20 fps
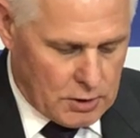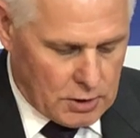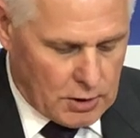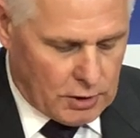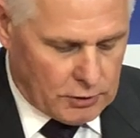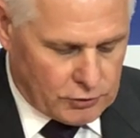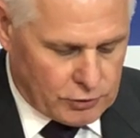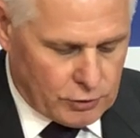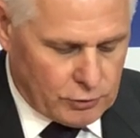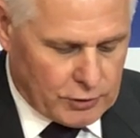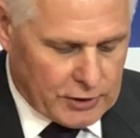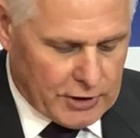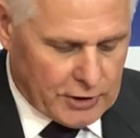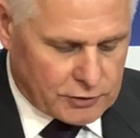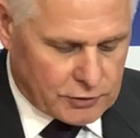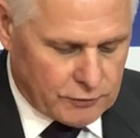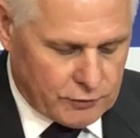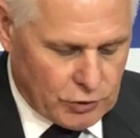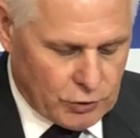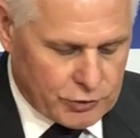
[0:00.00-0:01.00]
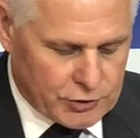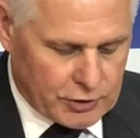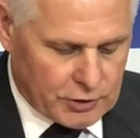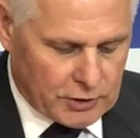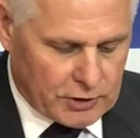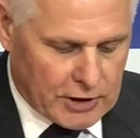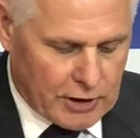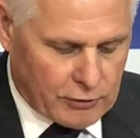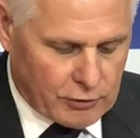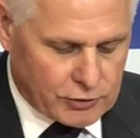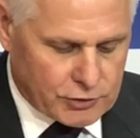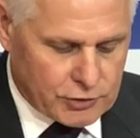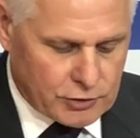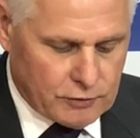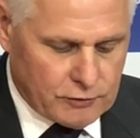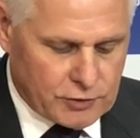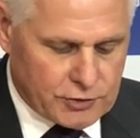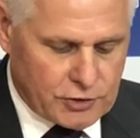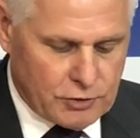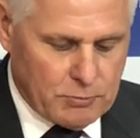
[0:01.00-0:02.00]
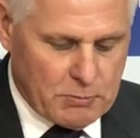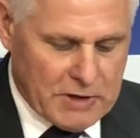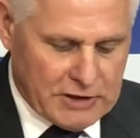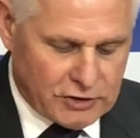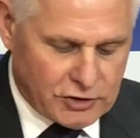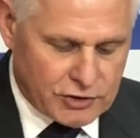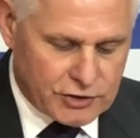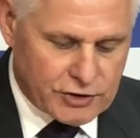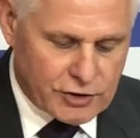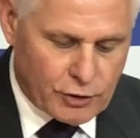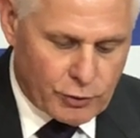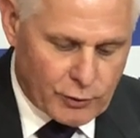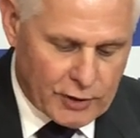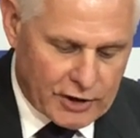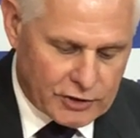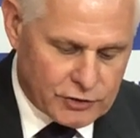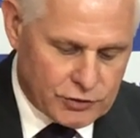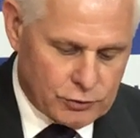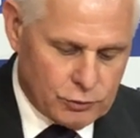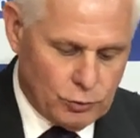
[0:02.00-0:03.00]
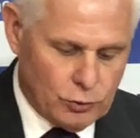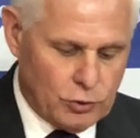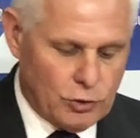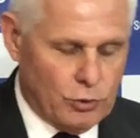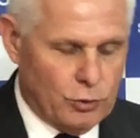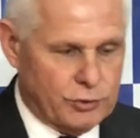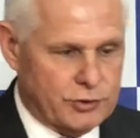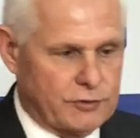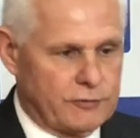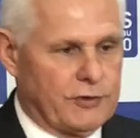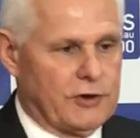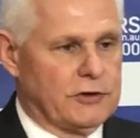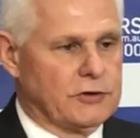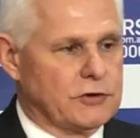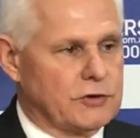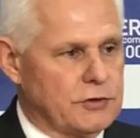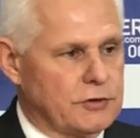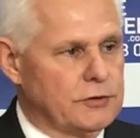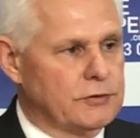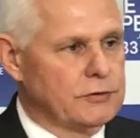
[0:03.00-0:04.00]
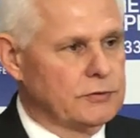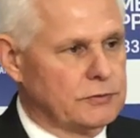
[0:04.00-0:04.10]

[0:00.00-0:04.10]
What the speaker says: and two counts of using carriage service to menace, harass or cause offence.